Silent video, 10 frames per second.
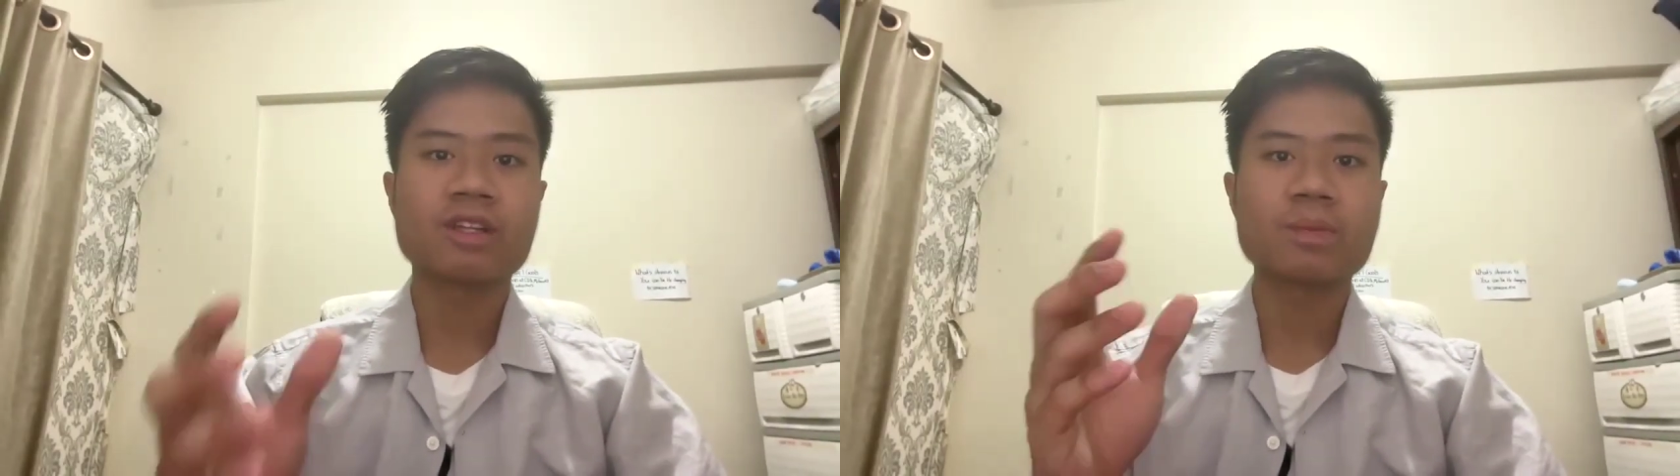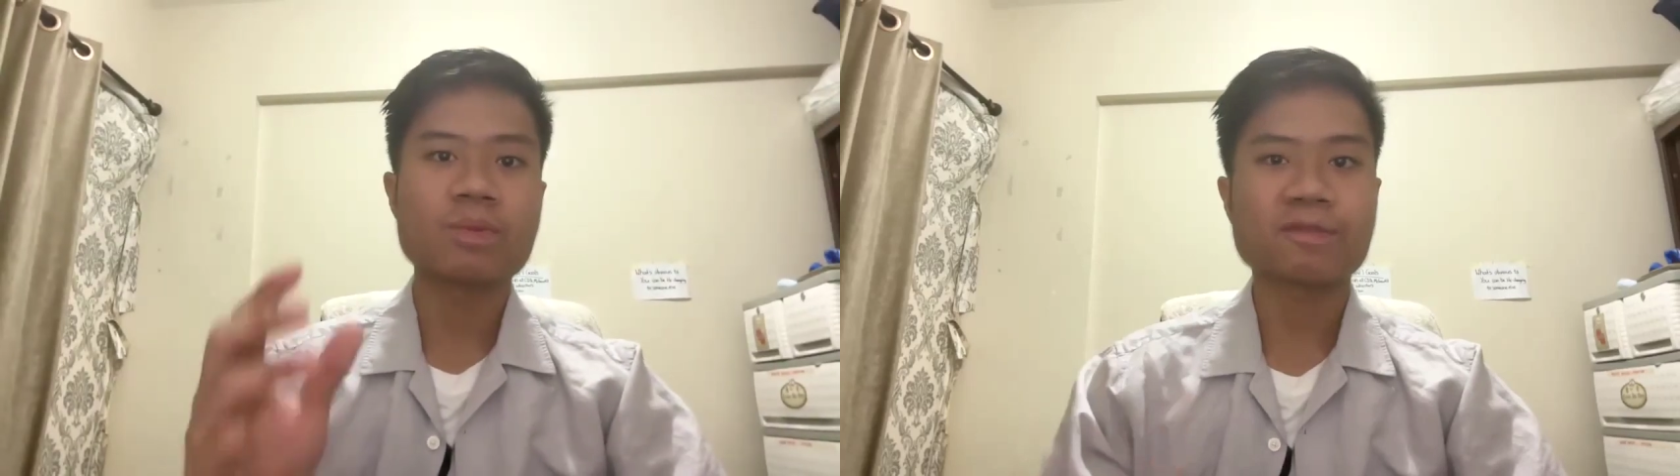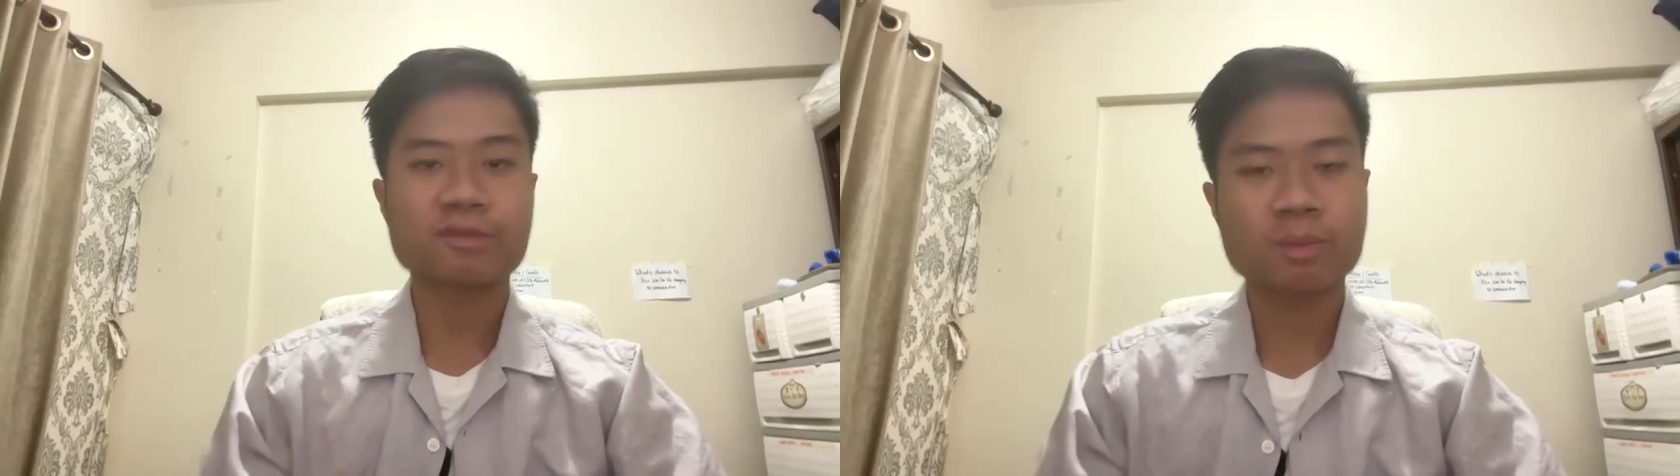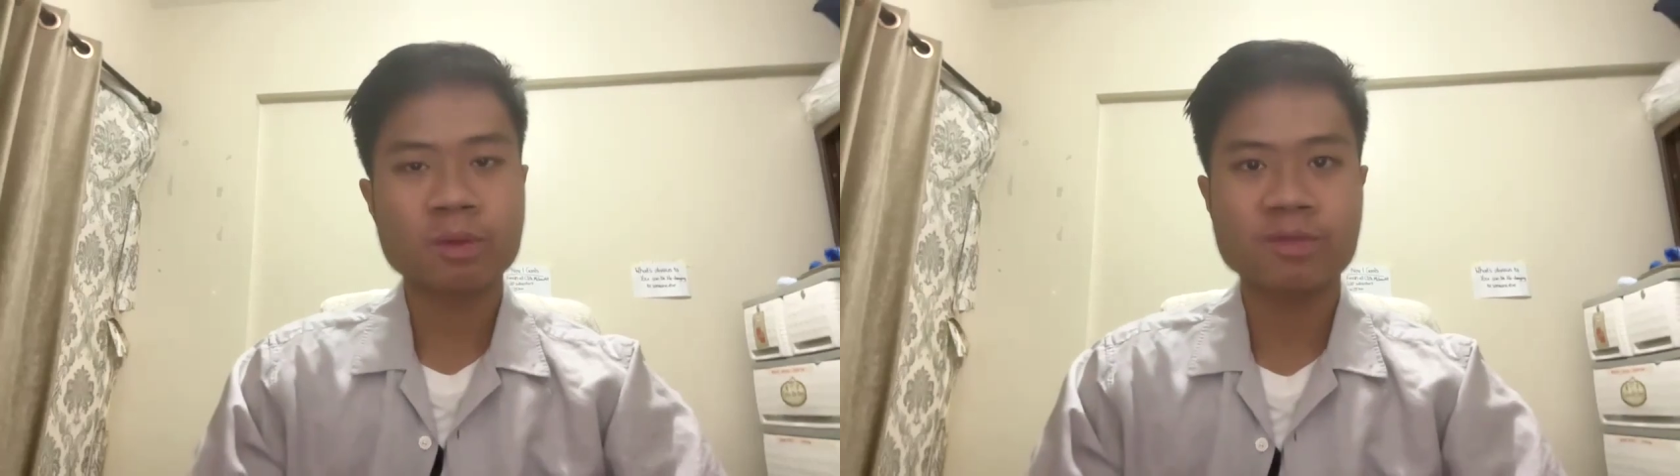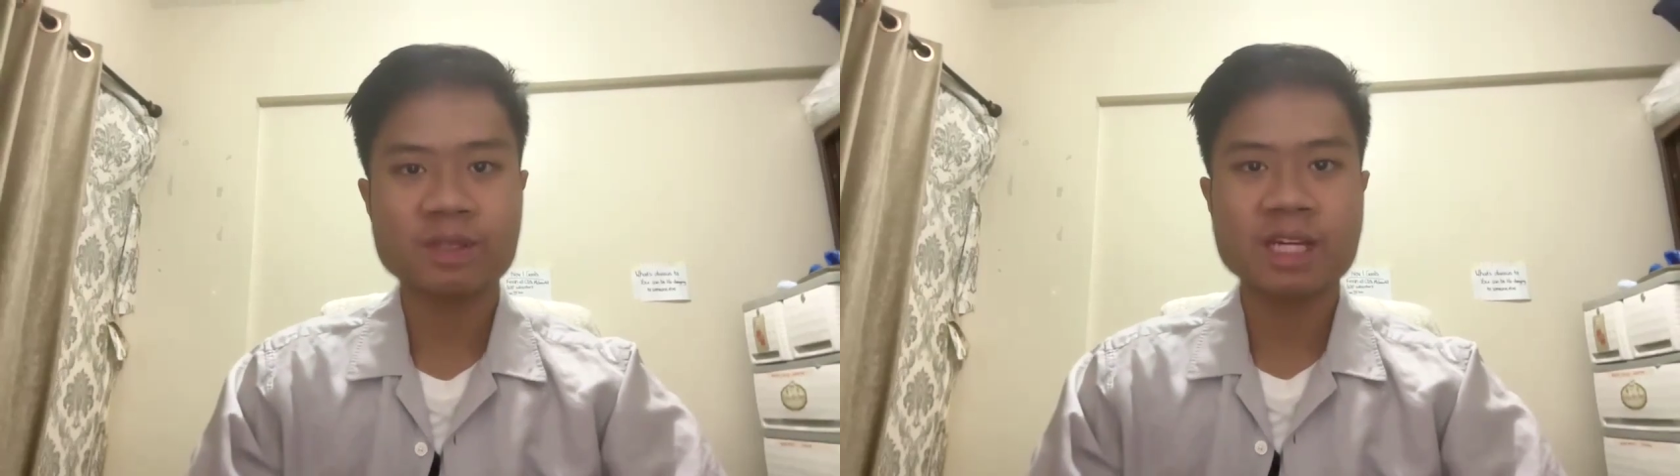the Profit with
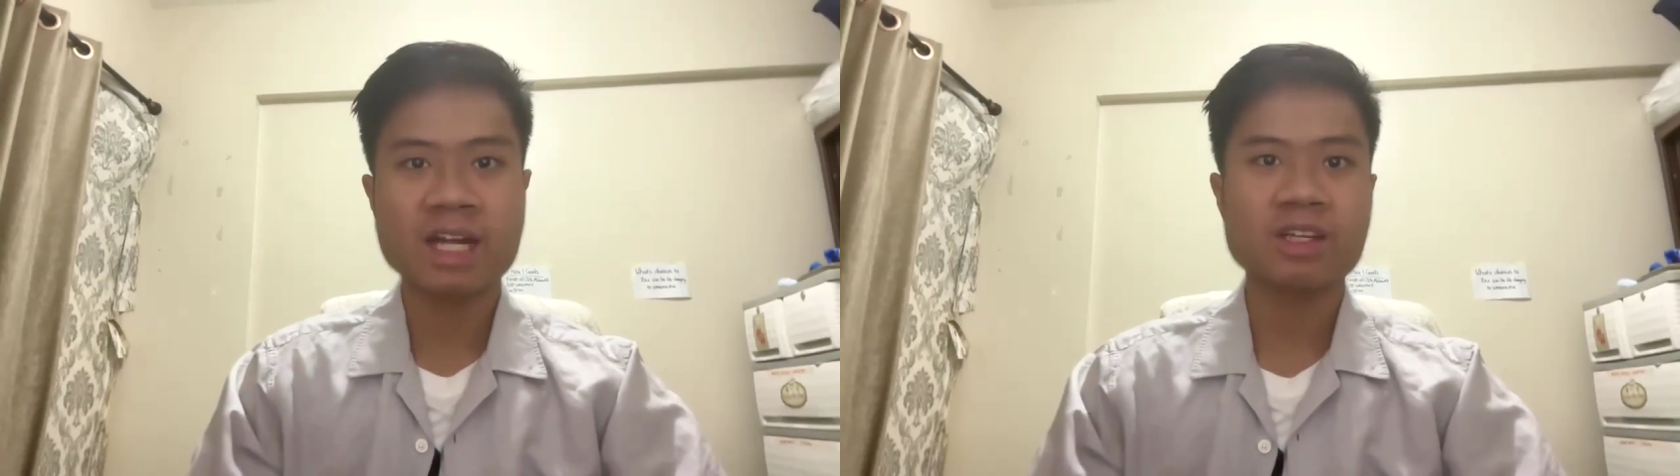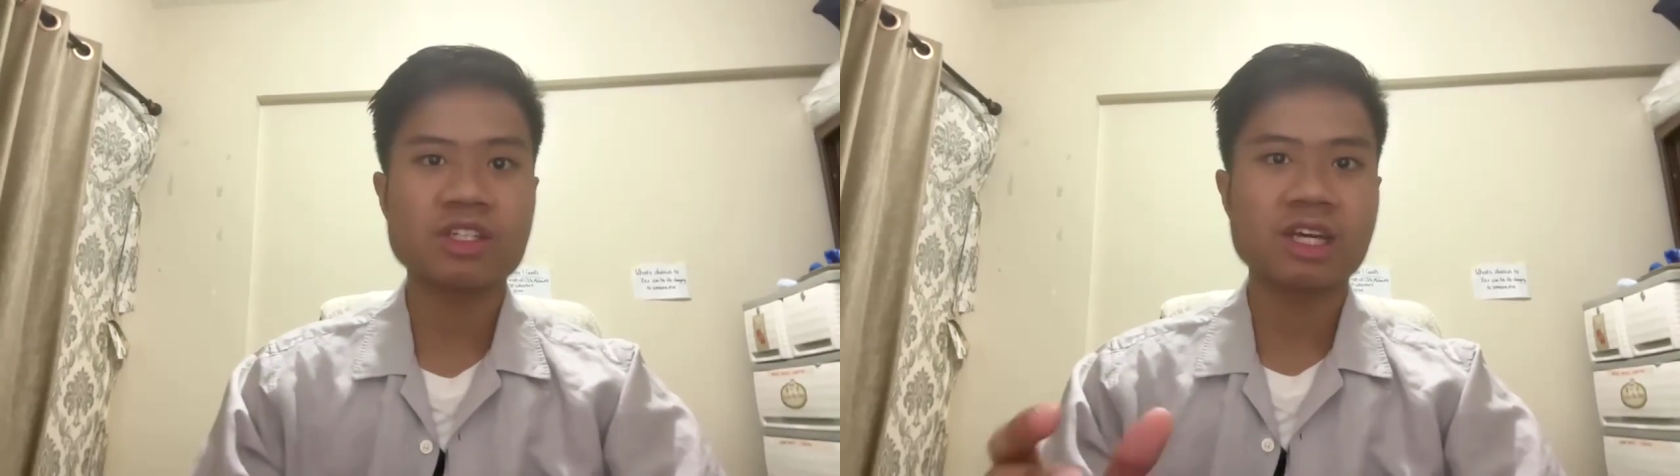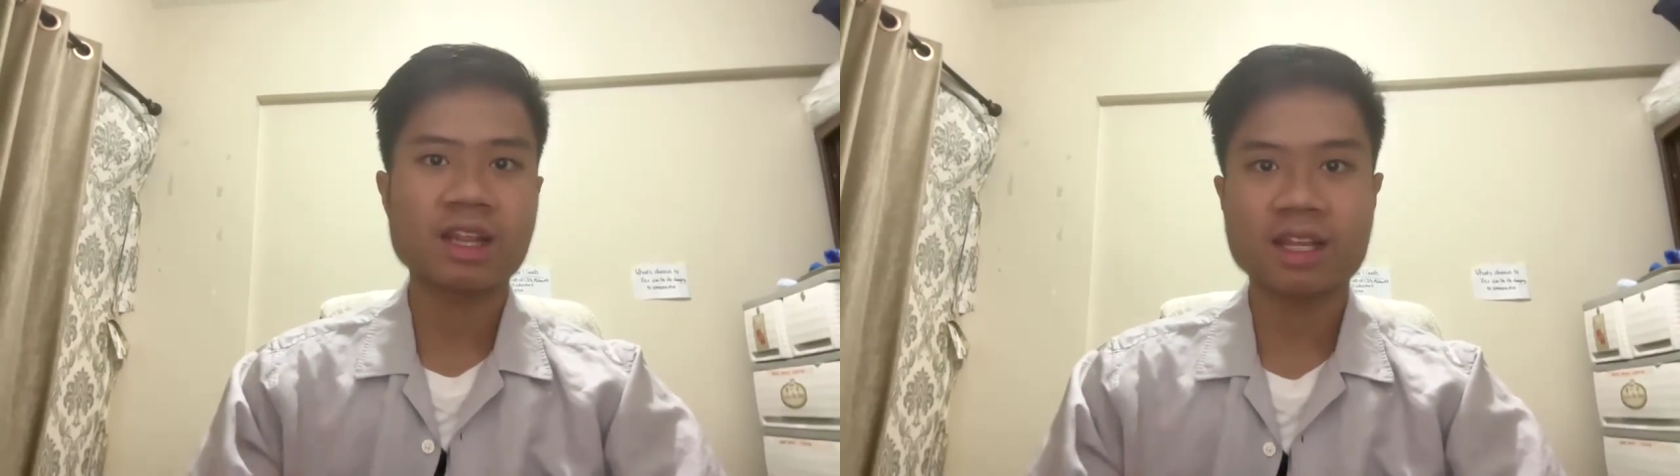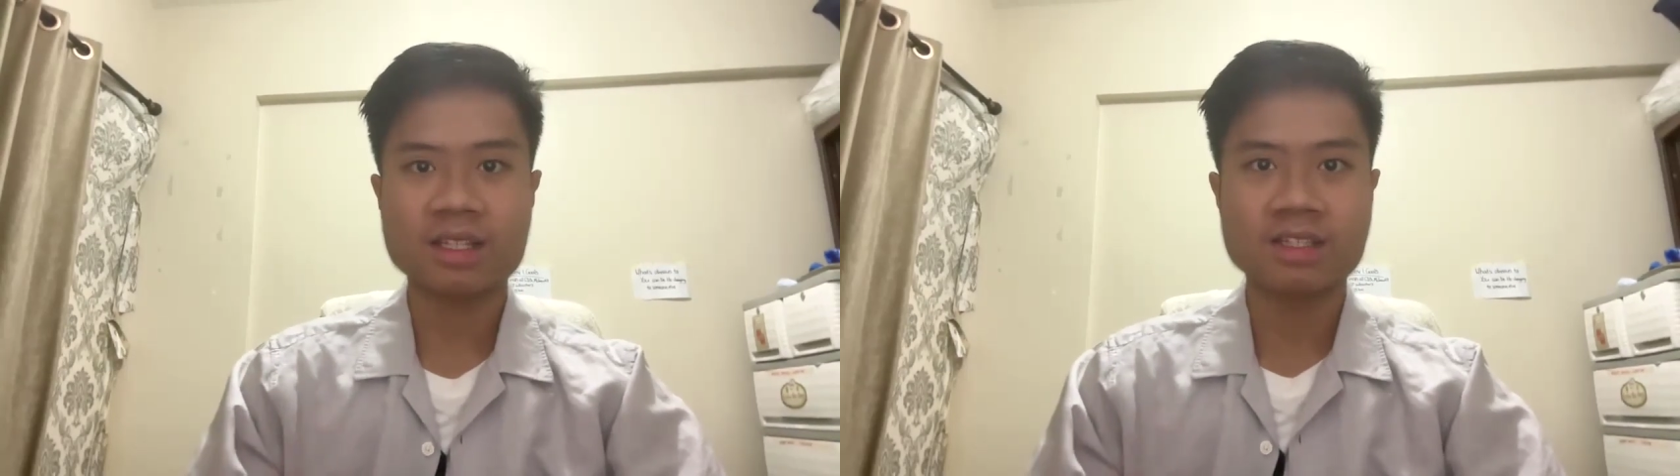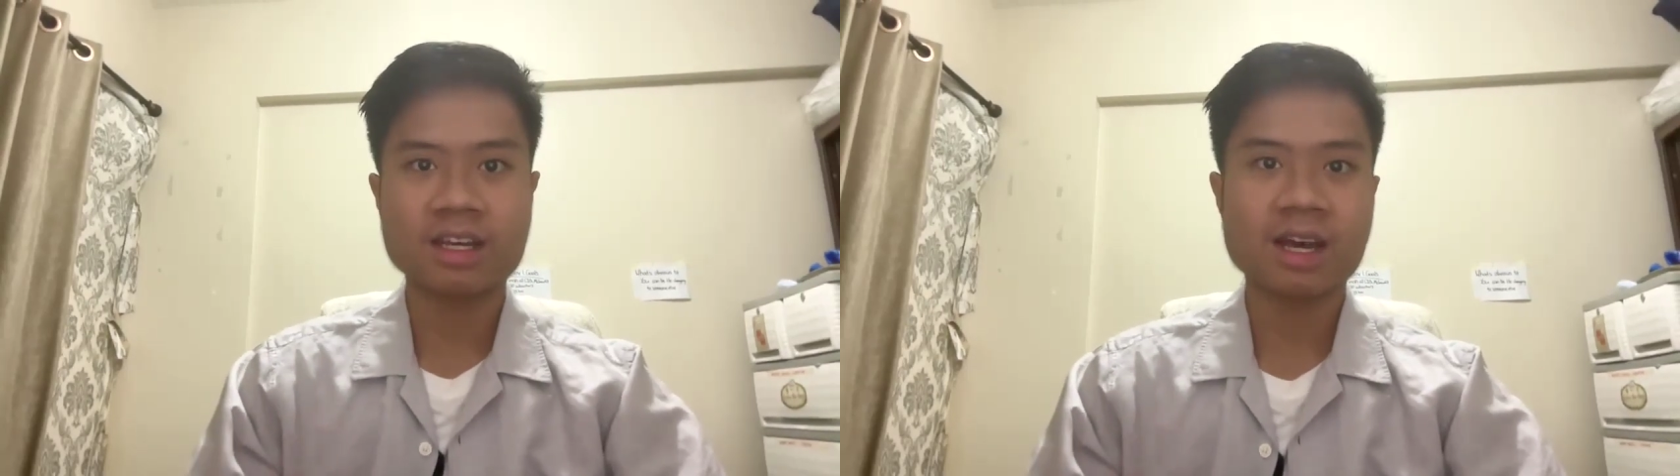Purpose challenge in
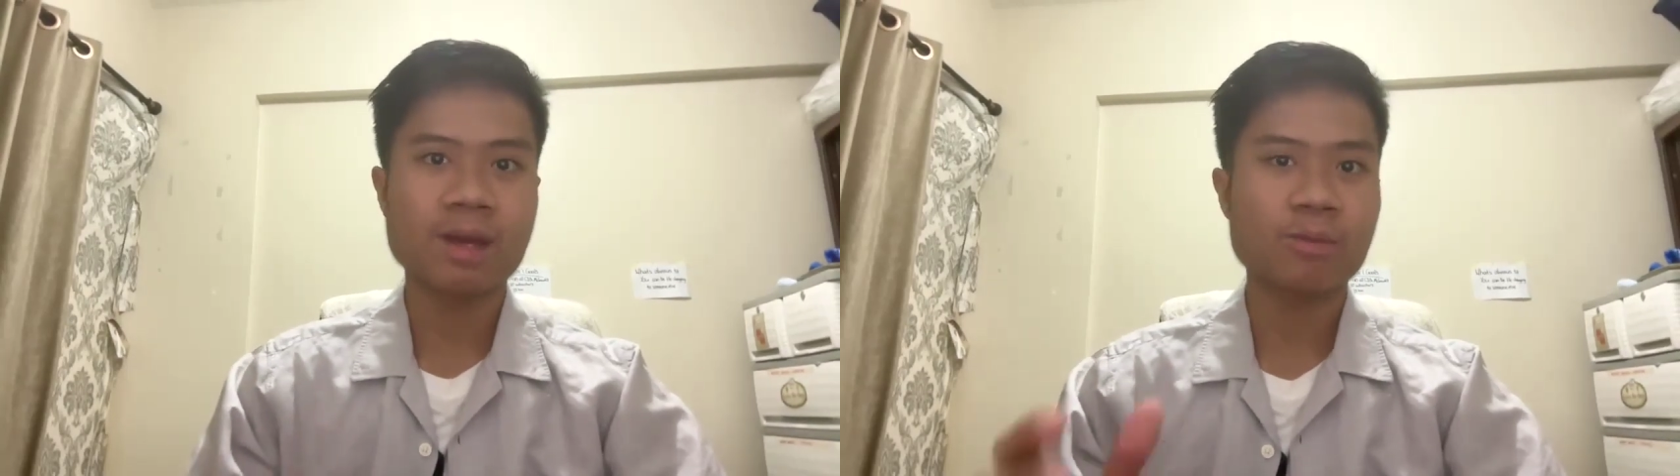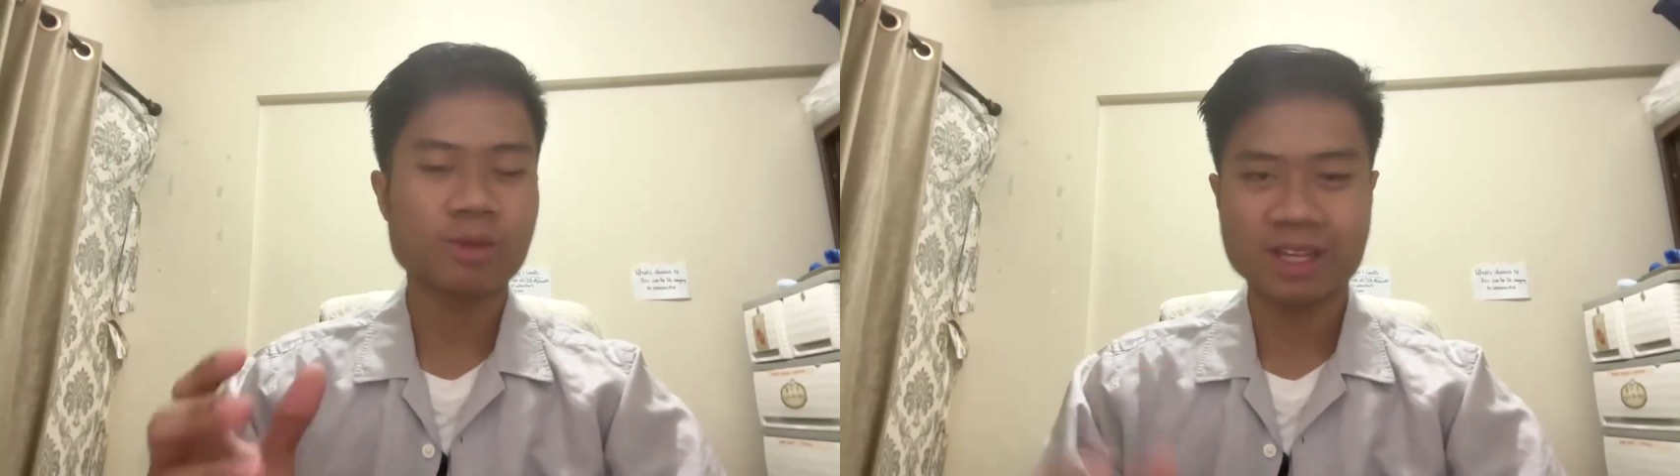less time,